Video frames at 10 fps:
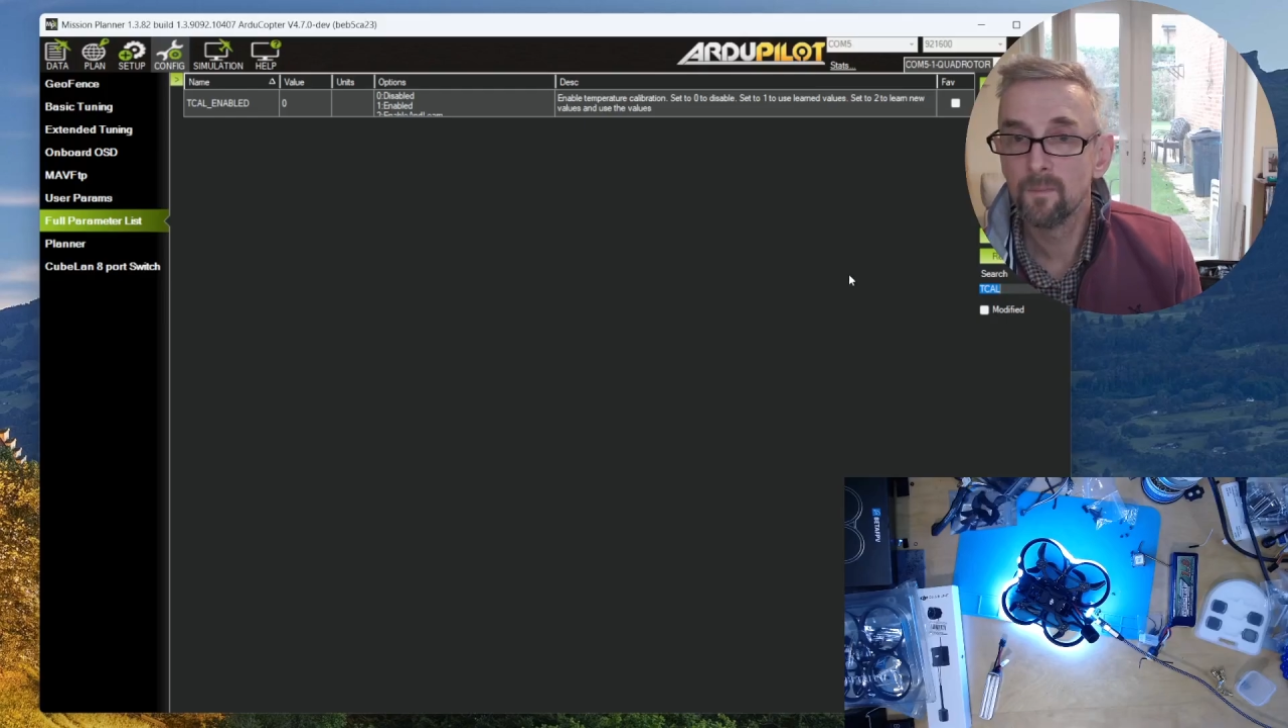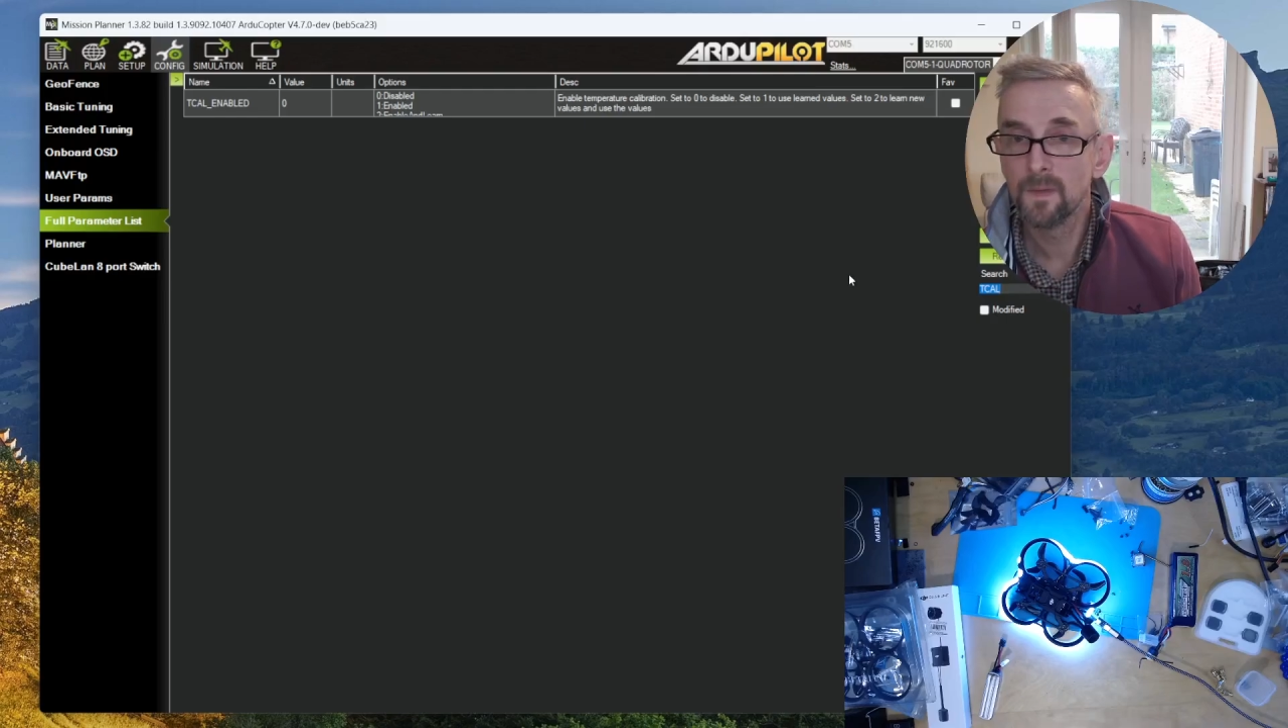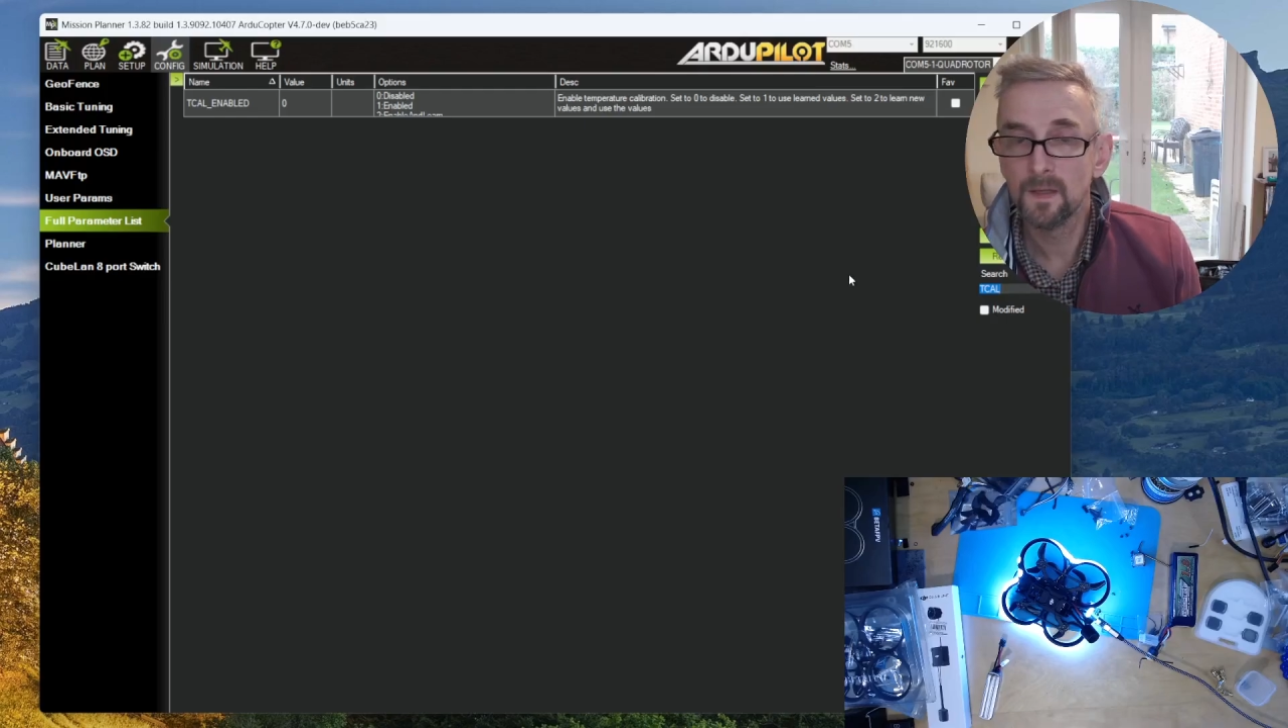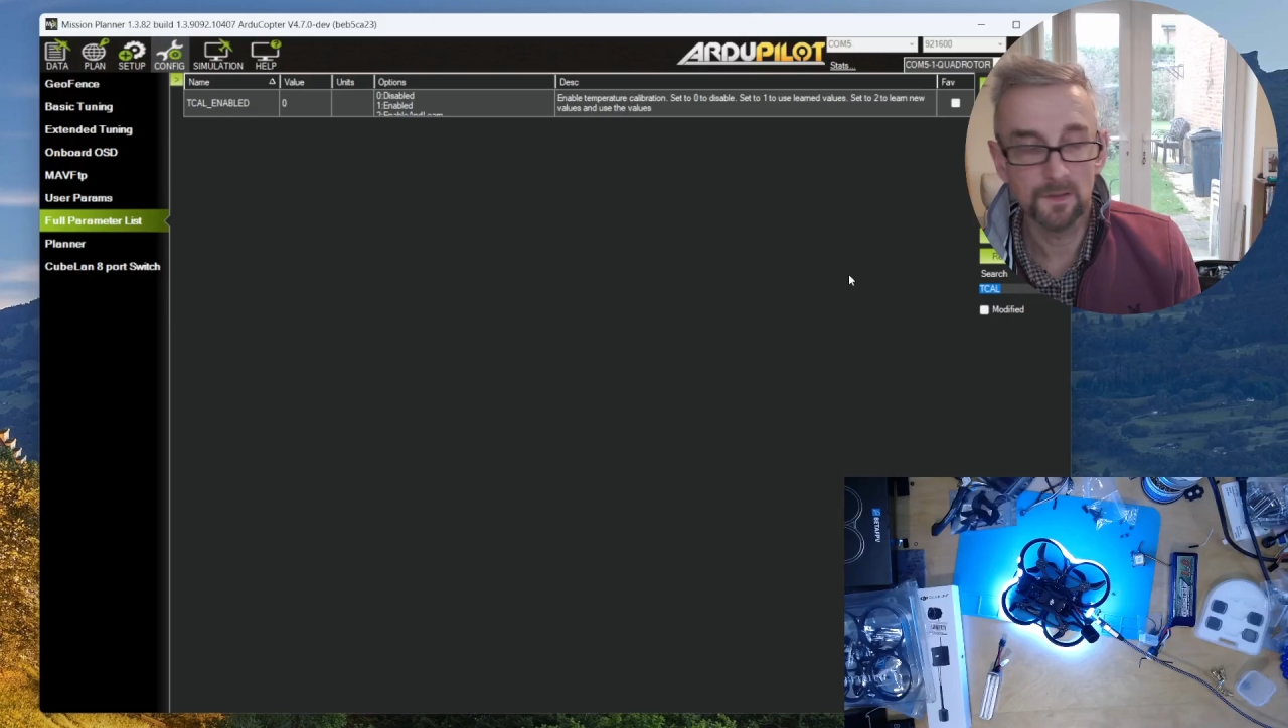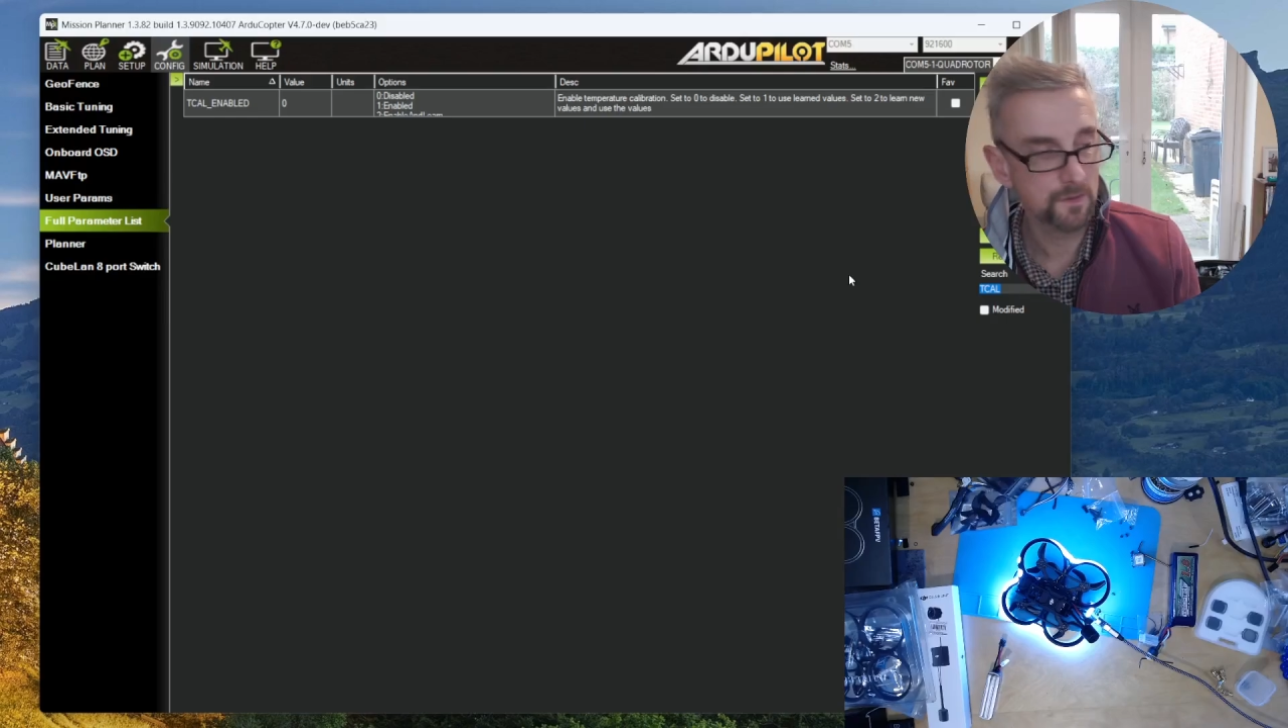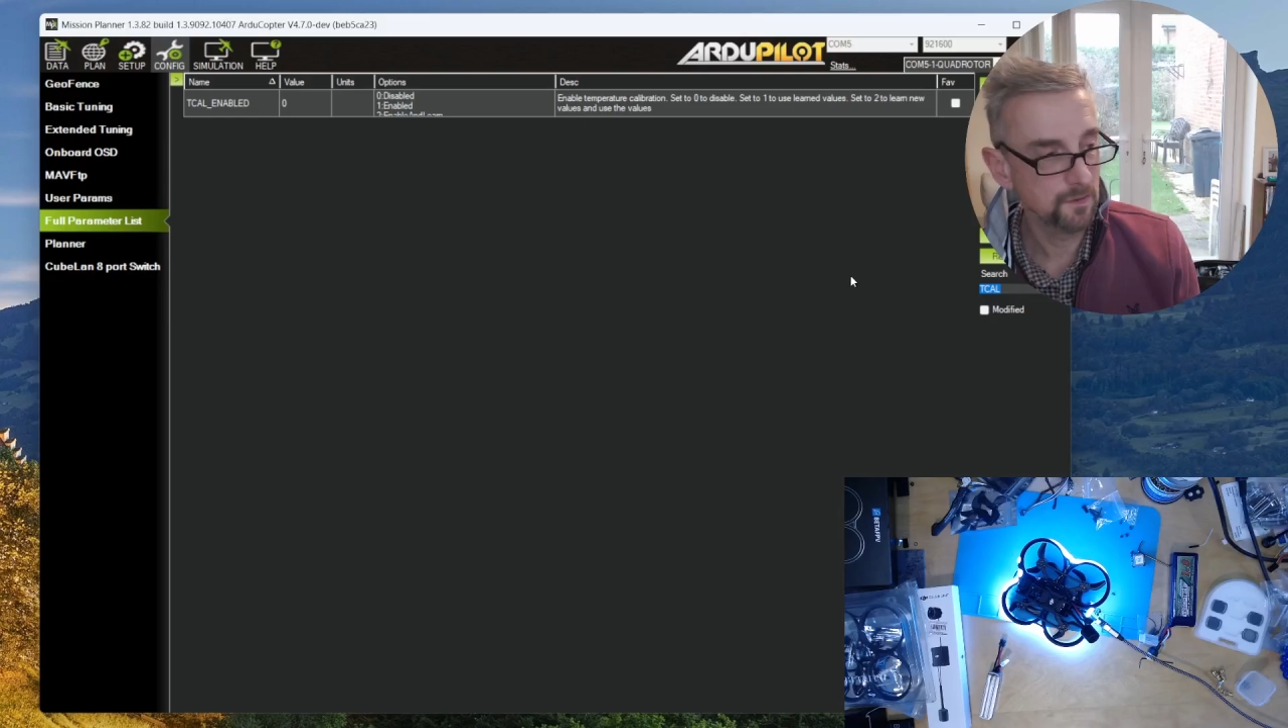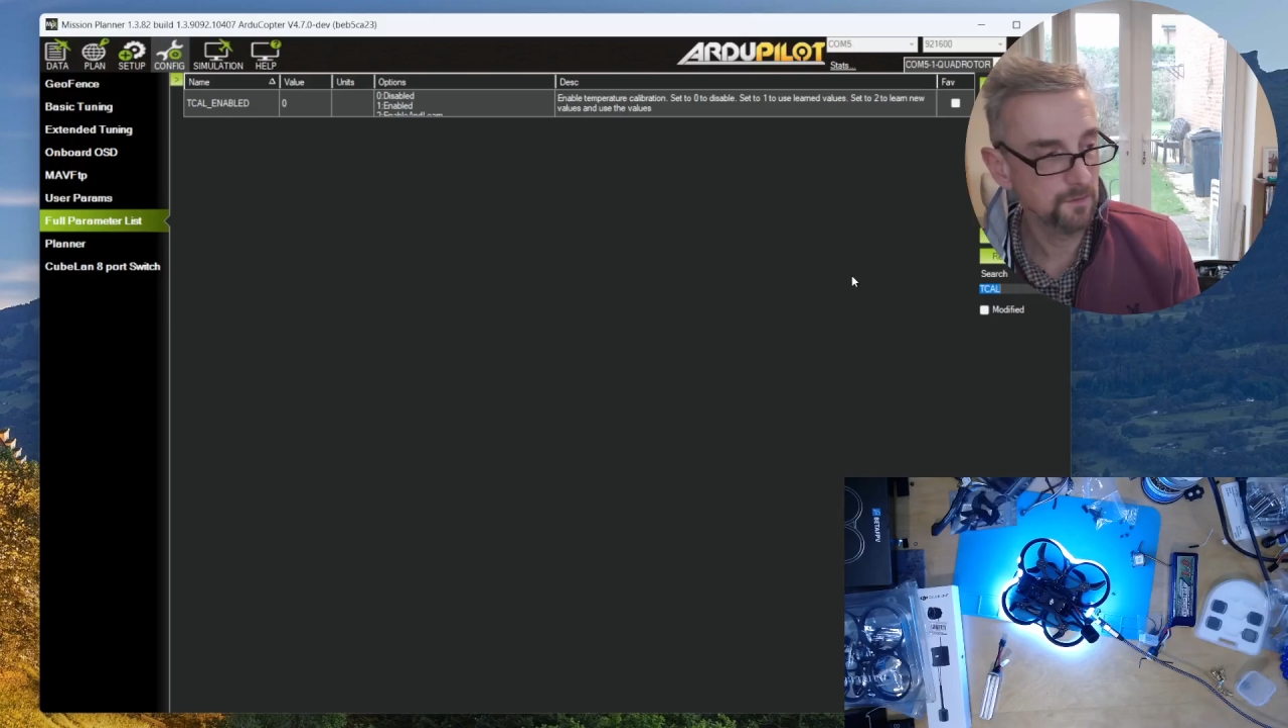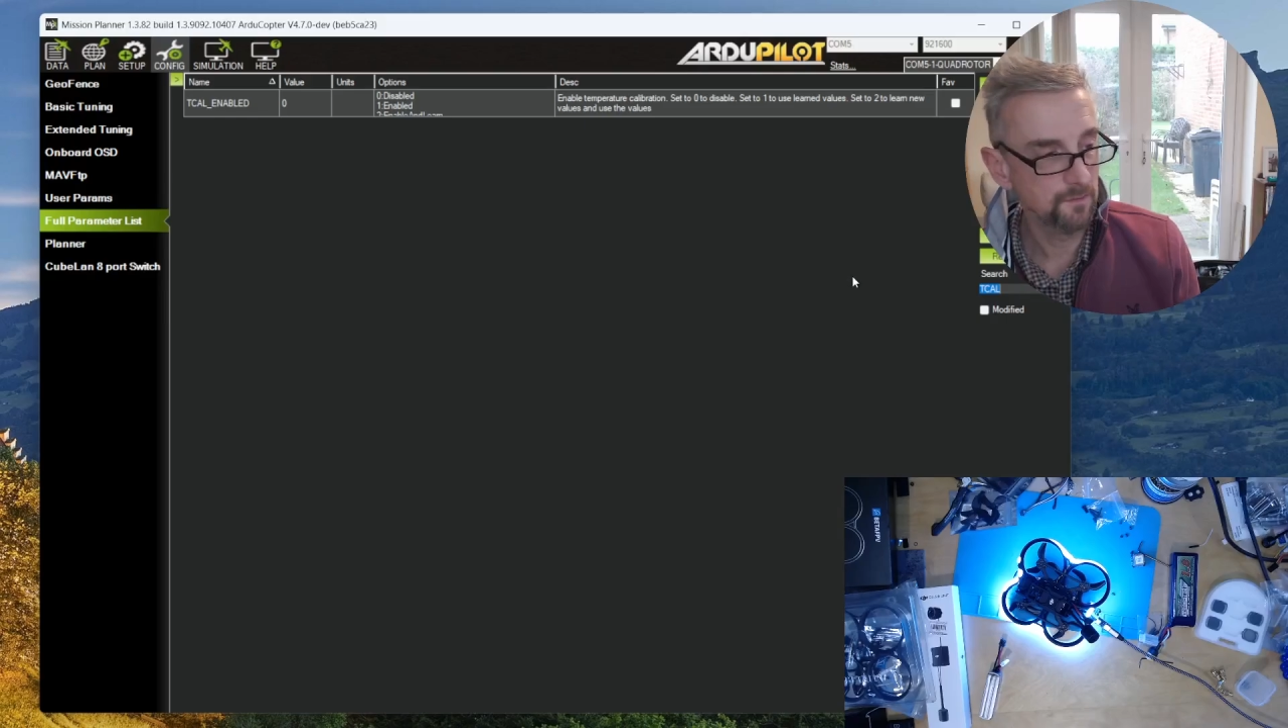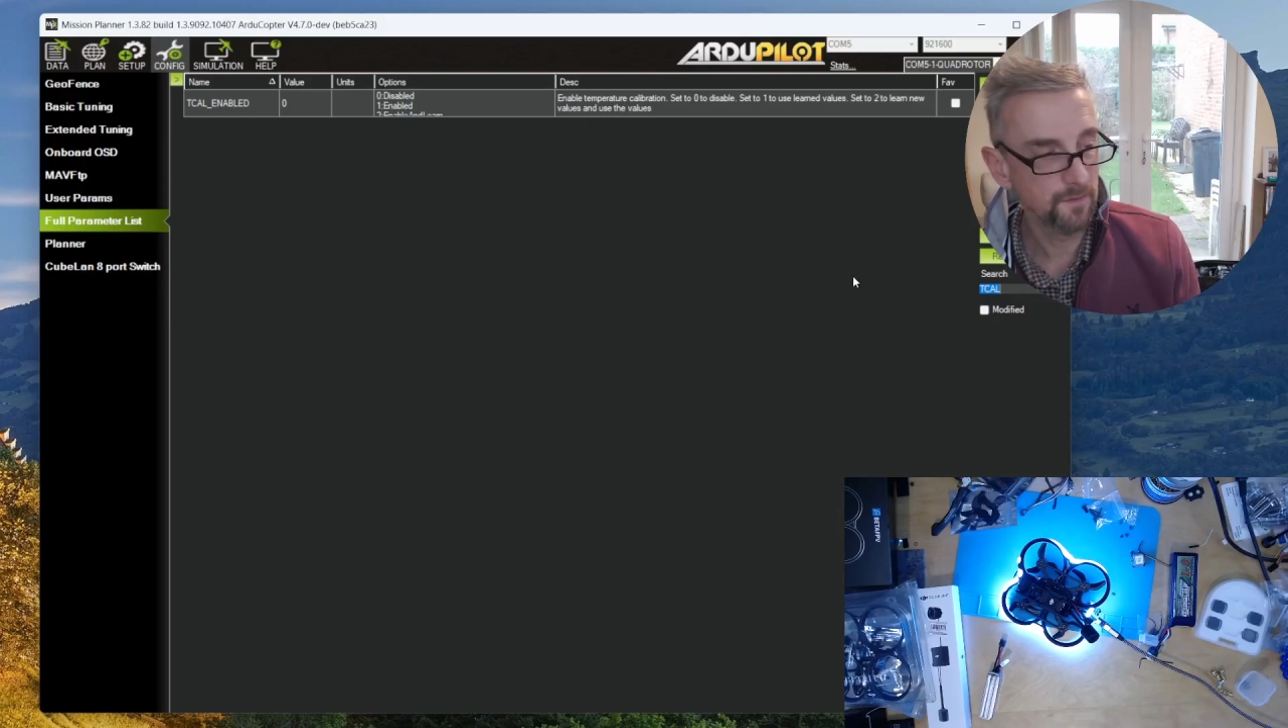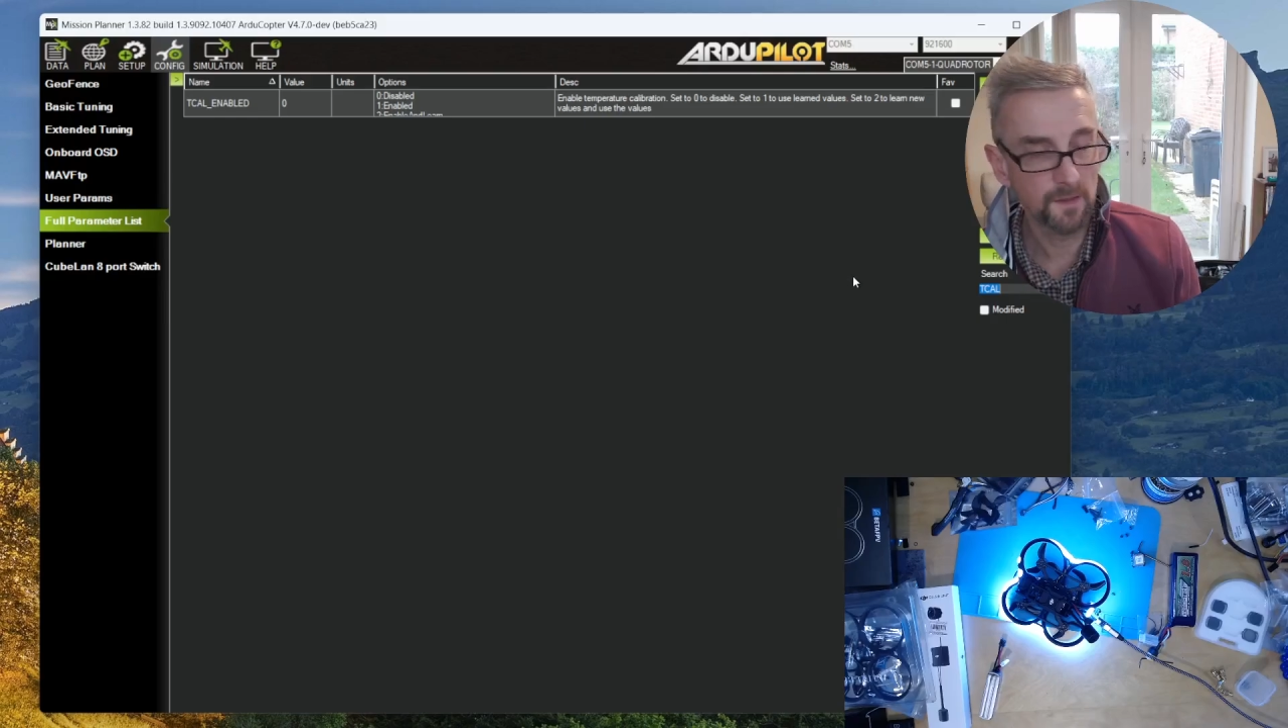it should
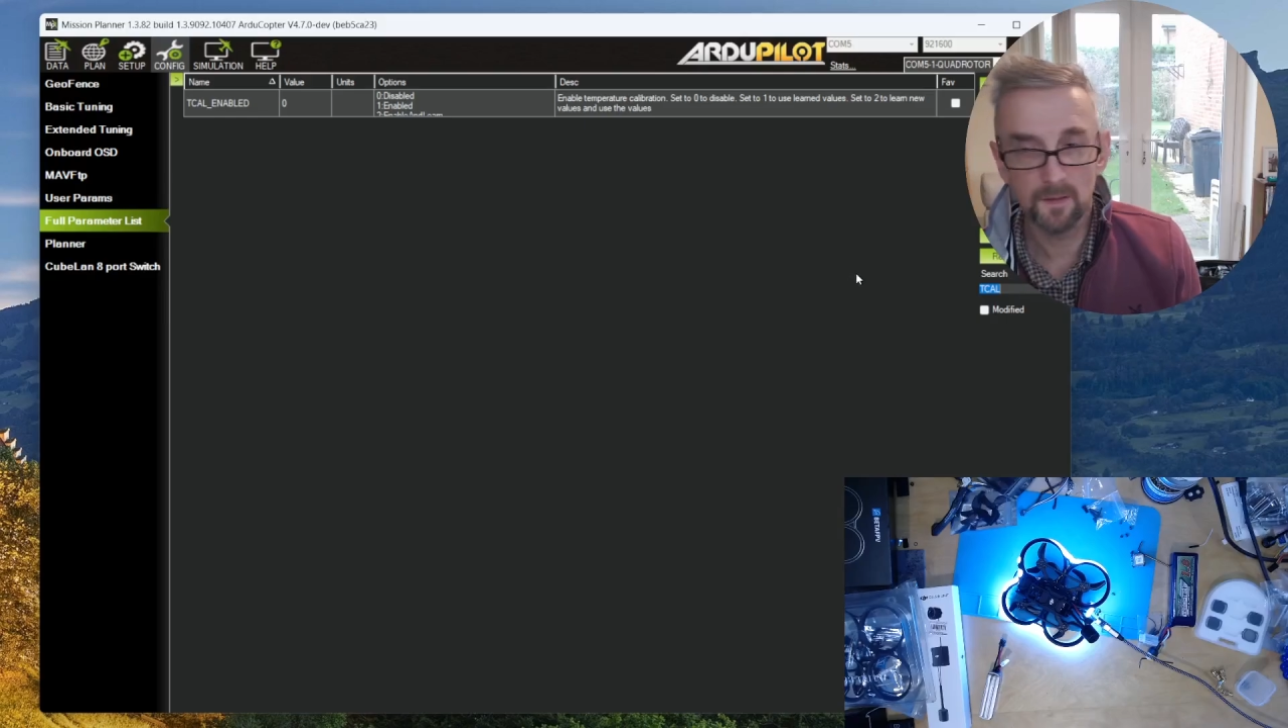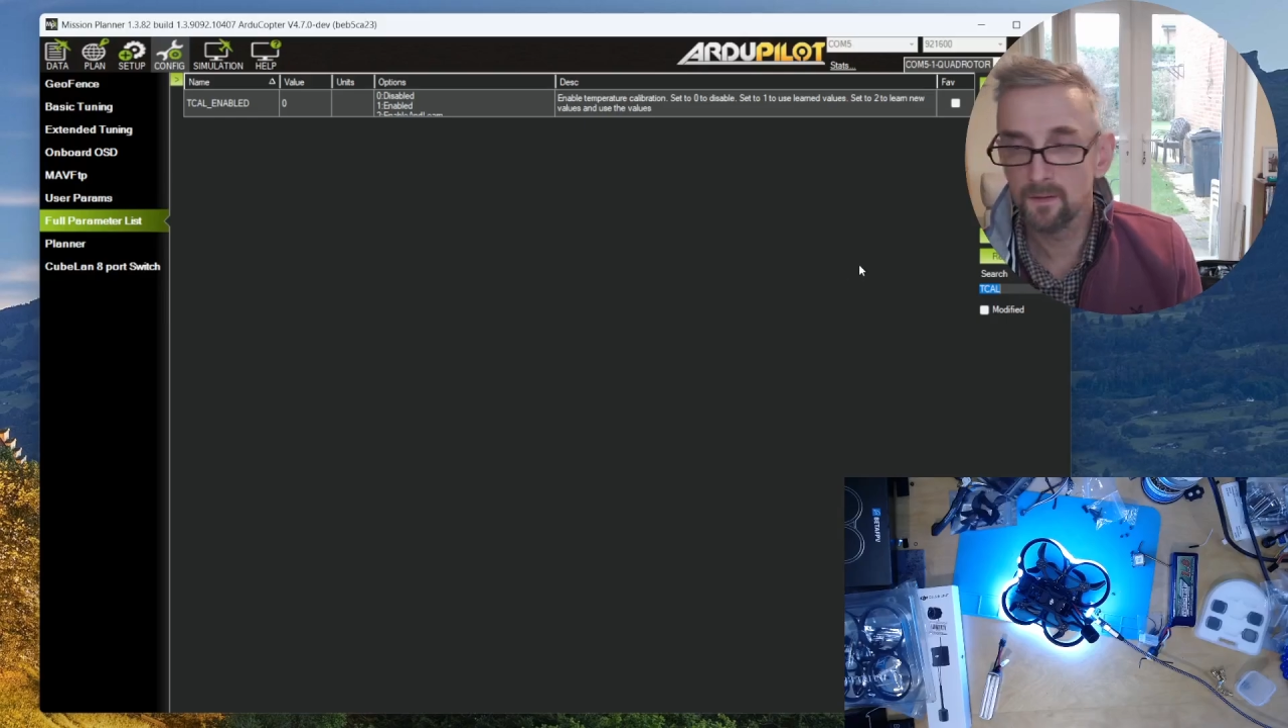fit.